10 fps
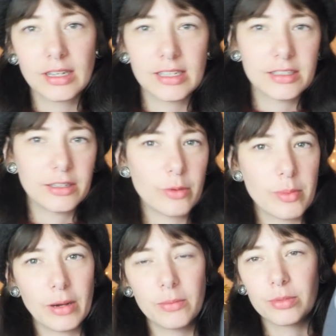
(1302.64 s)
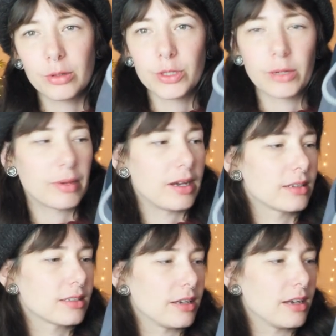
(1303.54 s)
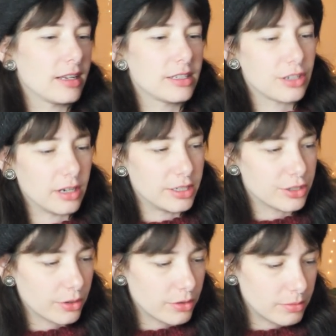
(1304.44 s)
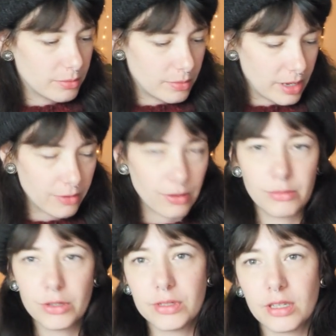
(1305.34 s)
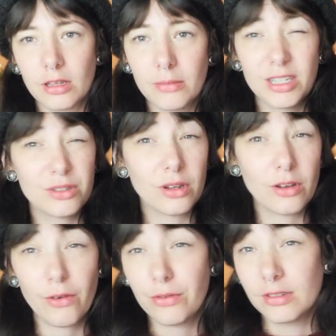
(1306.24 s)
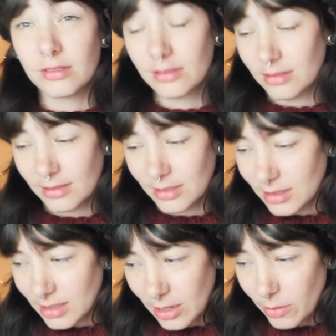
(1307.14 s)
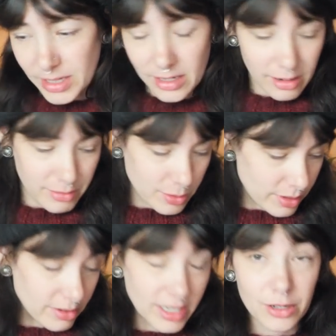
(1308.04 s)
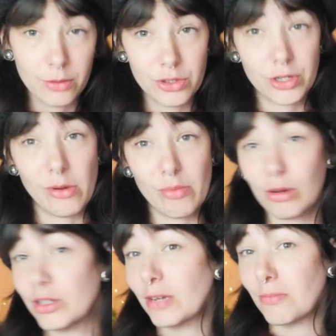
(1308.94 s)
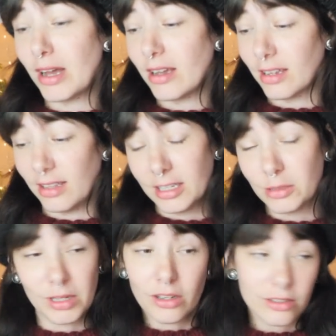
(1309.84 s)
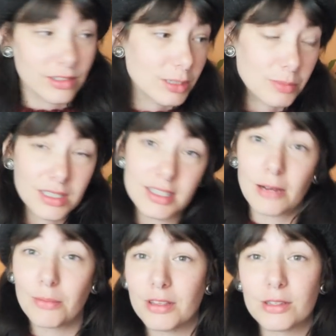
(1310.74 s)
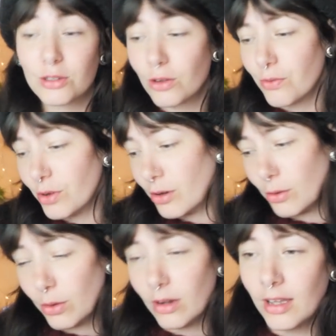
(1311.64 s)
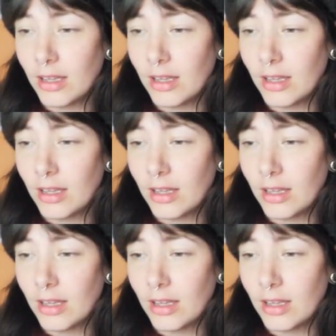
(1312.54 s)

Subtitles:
I don't know about project bags. I show them if I'm using them. There'll be times where I don't show a project bag, and that's because it's been sat by the sofa or